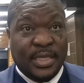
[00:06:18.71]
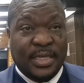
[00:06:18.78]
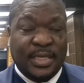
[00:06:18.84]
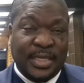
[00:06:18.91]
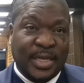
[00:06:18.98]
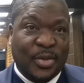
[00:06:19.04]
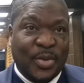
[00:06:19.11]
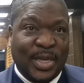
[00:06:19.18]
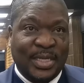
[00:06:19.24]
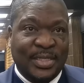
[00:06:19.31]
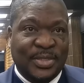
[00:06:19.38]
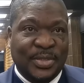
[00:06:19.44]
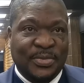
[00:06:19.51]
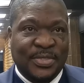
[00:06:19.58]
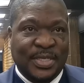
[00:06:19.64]
in the
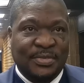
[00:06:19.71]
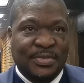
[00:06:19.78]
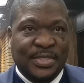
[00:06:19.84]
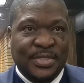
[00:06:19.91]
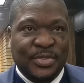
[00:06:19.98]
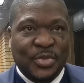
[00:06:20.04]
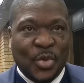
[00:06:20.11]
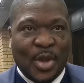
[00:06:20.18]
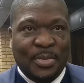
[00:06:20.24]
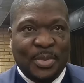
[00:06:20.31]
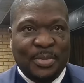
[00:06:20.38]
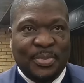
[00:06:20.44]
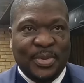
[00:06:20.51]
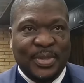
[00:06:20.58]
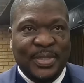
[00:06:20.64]
quality of services to our
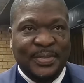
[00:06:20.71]
people.